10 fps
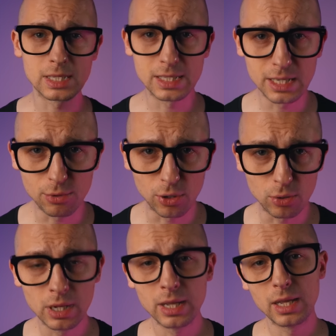
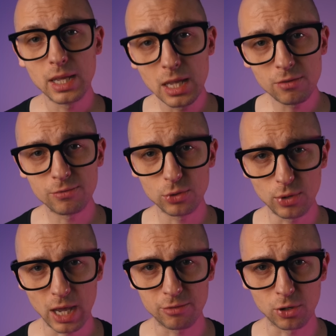zero if
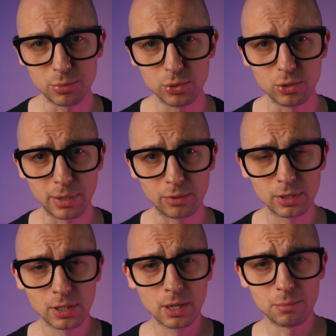you have a computer mount.
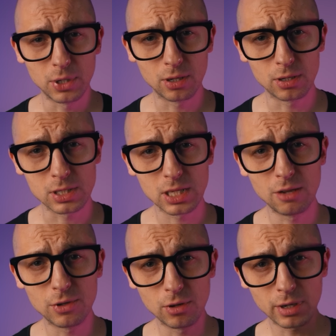Because
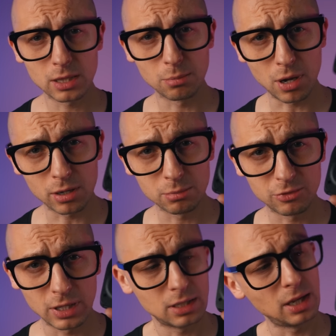if you look at the bottom
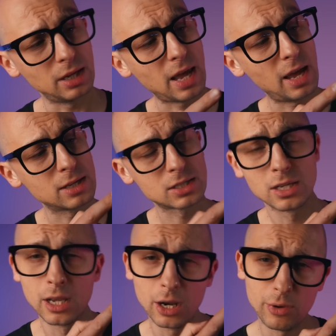of it, it has
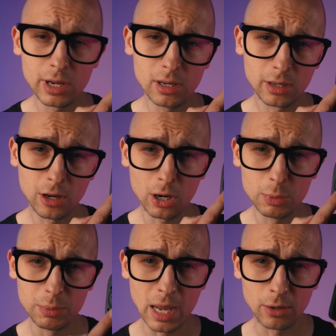a regular
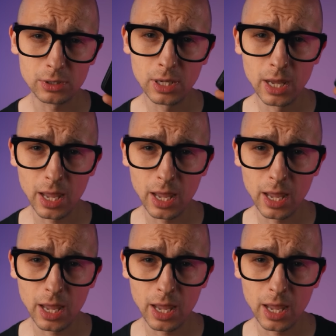Garmin mount,